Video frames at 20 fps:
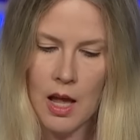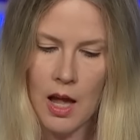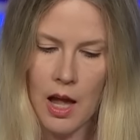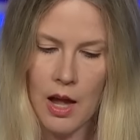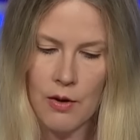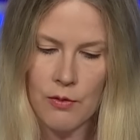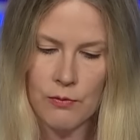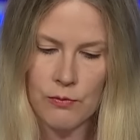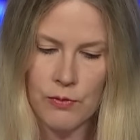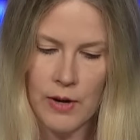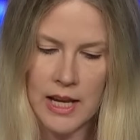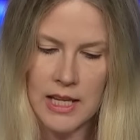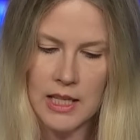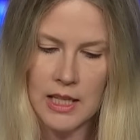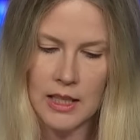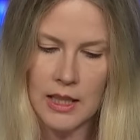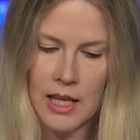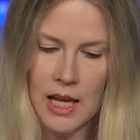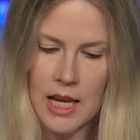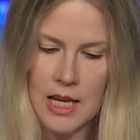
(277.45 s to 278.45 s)
uh,
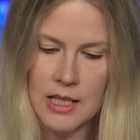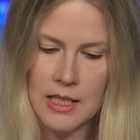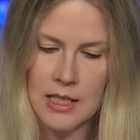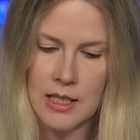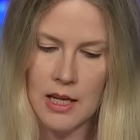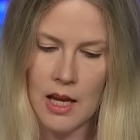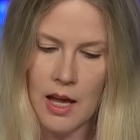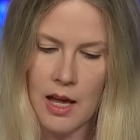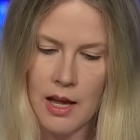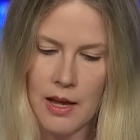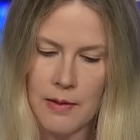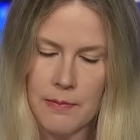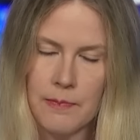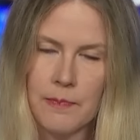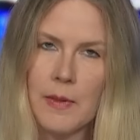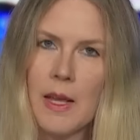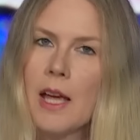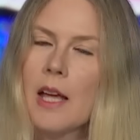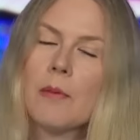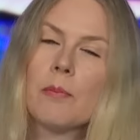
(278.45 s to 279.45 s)
regulate
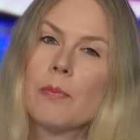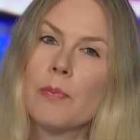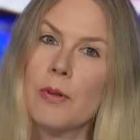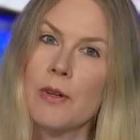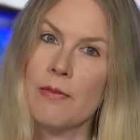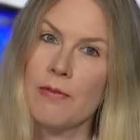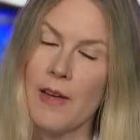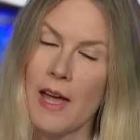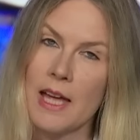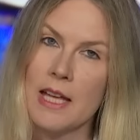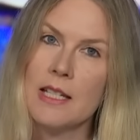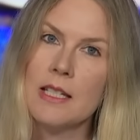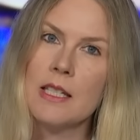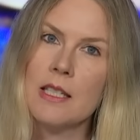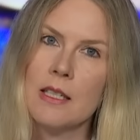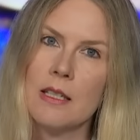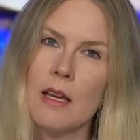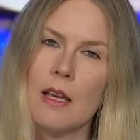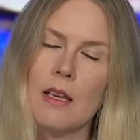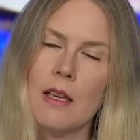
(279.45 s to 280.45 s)
um, and
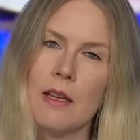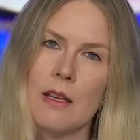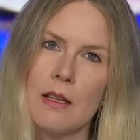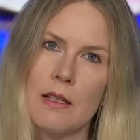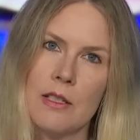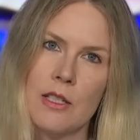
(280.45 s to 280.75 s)
prevent uh,